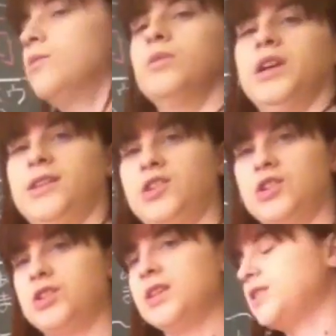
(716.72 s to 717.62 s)

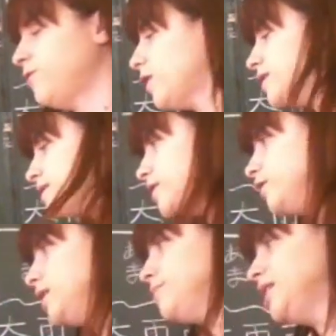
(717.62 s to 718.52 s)
which this phrase
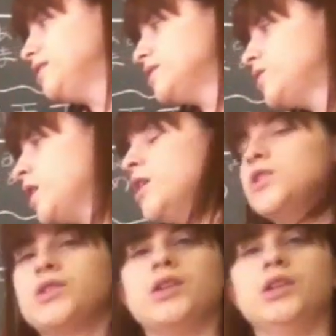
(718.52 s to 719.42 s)
literally means
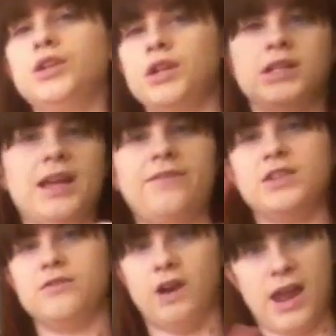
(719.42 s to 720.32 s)
to look left
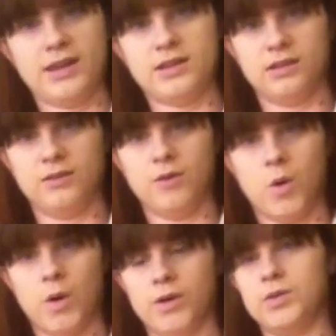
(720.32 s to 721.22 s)
and right,
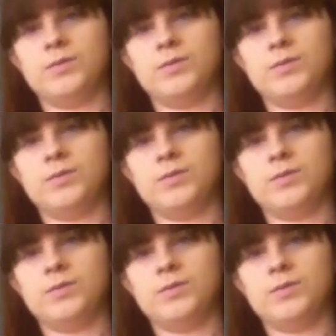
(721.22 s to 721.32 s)
or